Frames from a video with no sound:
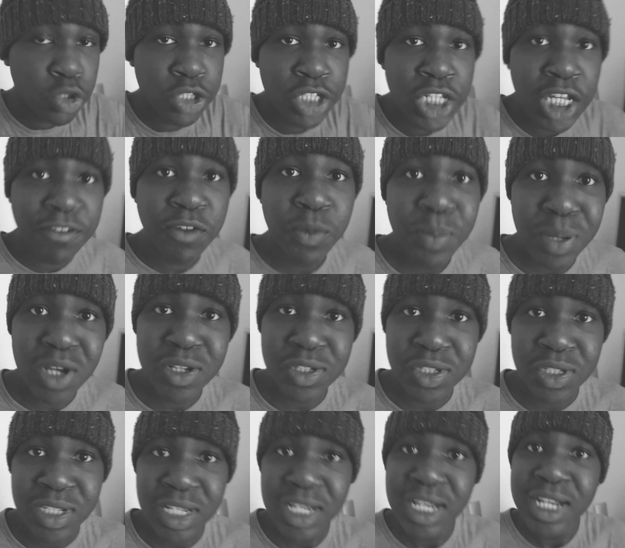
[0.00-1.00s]
to the other
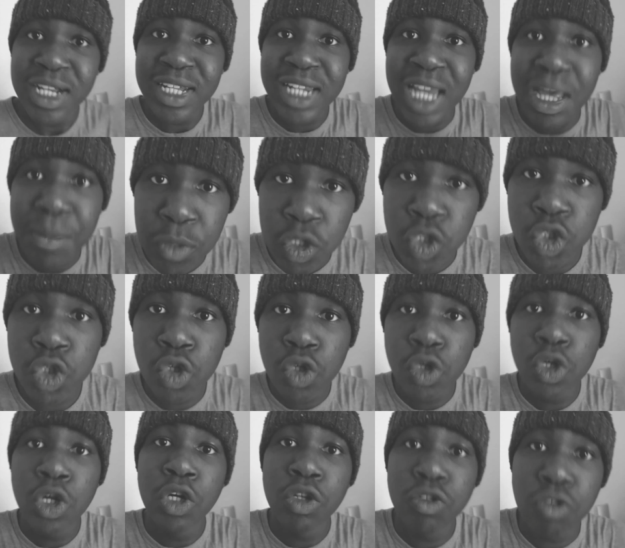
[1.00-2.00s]
person like
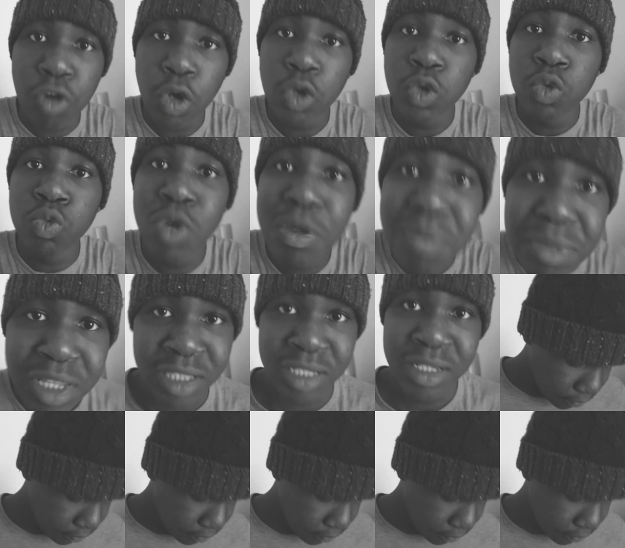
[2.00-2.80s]
mature, grown women?